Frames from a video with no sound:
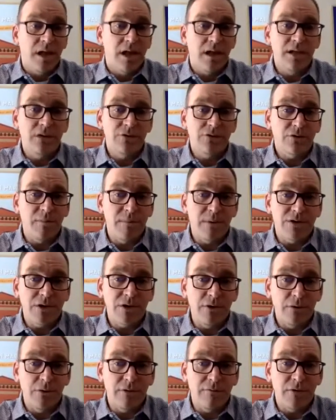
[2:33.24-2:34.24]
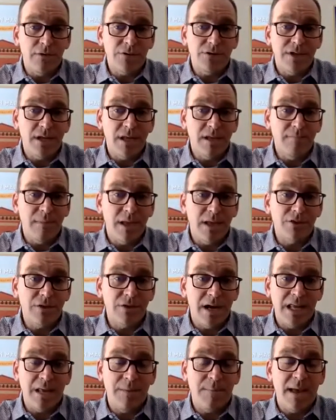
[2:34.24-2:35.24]
Eastern Michigan University and
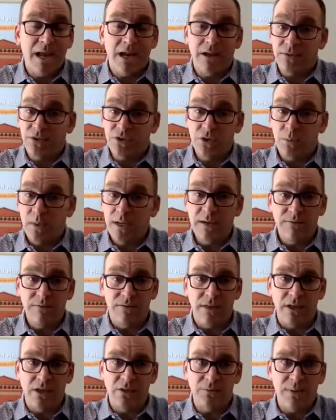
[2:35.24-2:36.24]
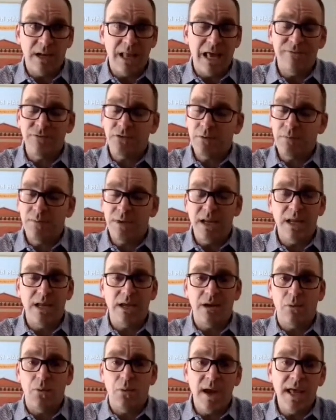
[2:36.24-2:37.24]
trying to get back in the swing of things. But after being
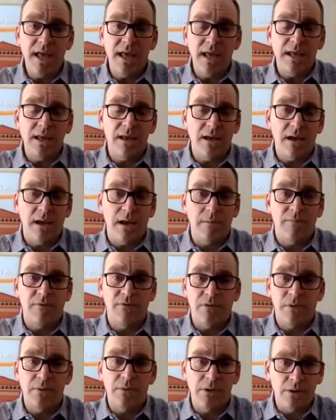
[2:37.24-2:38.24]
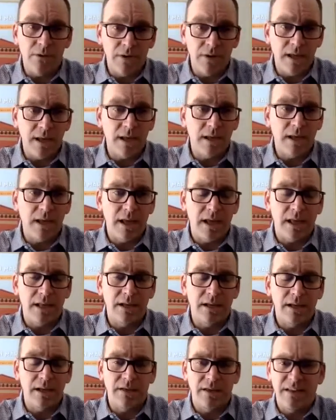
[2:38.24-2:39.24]
away from learning
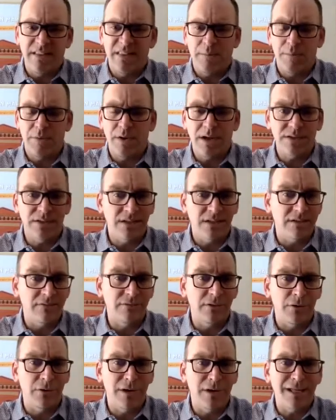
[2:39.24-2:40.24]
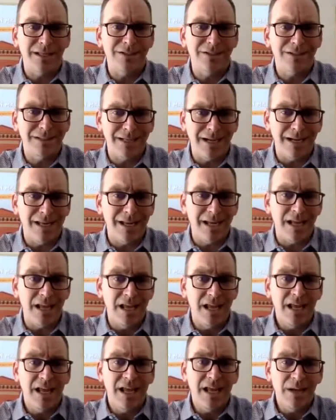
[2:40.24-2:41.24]
and in the process of learning and studying,
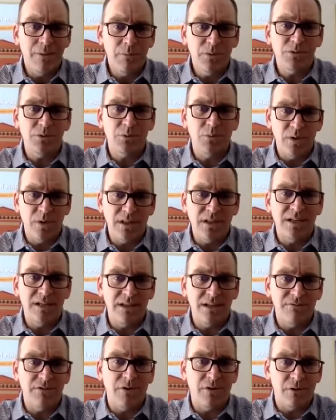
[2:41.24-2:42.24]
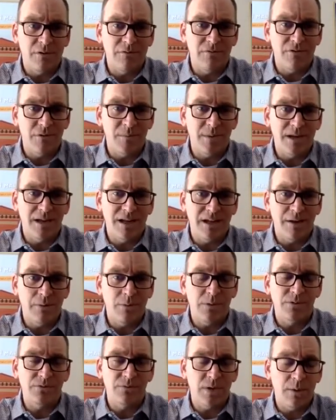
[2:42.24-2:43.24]
it was really difficult for me. It
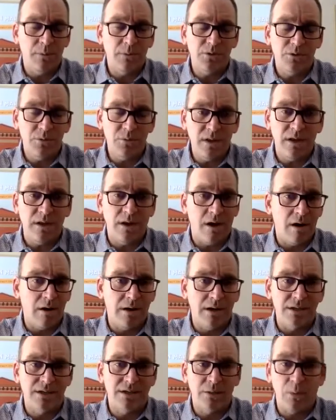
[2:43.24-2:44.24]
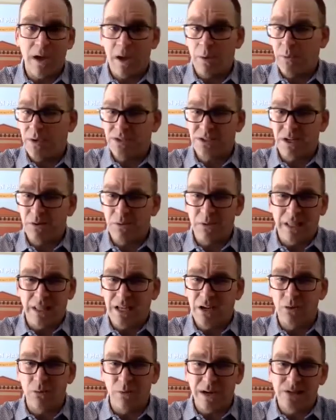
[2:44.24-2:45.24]
was really hard because I wasn't a really
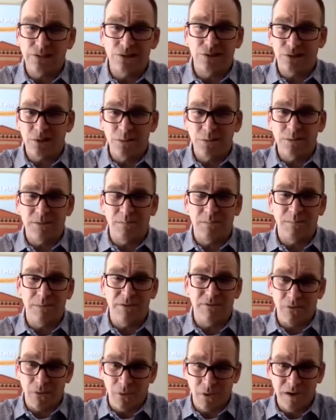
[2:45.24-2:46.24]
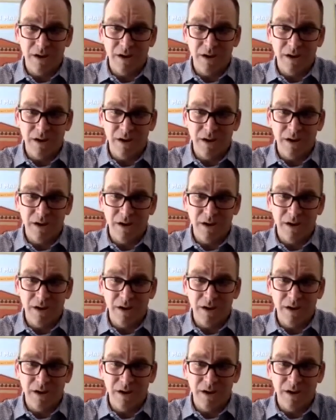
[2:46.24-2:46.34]
great student before.